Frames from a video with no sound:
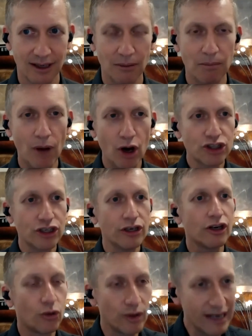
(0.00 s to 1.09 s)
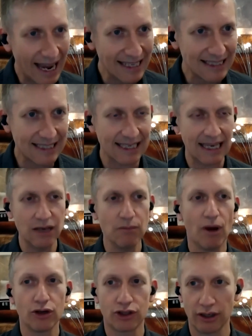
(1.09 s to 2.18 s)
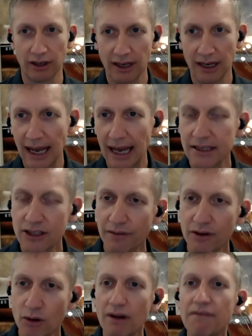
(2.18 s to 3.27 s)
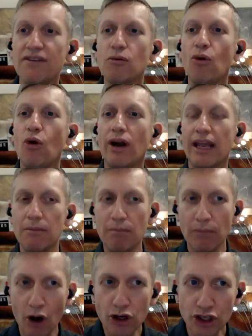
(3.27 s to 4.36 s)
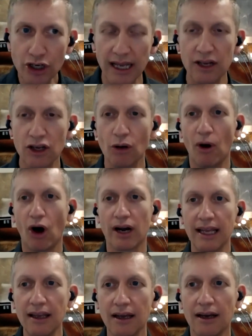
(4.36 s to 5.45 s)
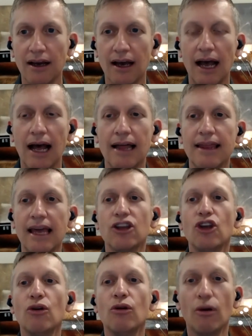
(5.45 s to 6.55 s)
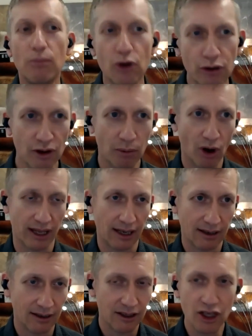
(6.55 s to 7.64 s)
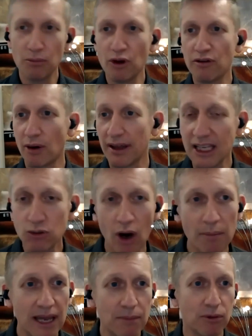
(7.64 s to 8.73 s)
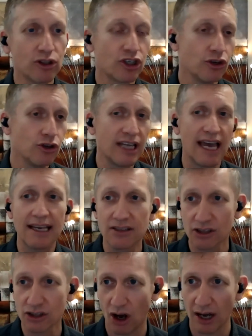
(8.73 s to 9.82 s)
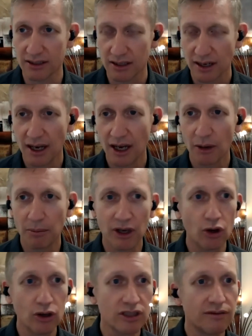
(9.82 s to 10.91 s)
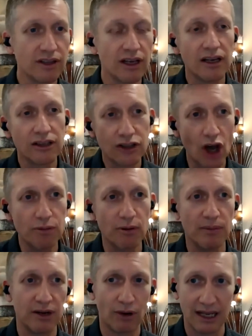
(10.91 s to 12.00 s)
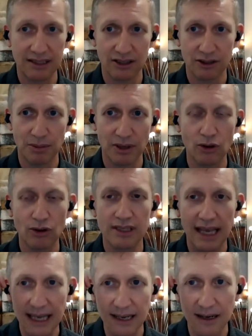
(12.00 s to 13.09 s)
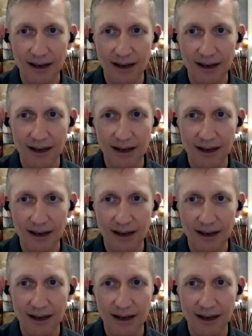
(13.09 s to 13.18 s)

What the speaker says: Motion creates emotion. And so if you want to feel more emotion in your body, then you move your body. You move your body. That's why people choose to exercise, because of the dopamine releases, because they get,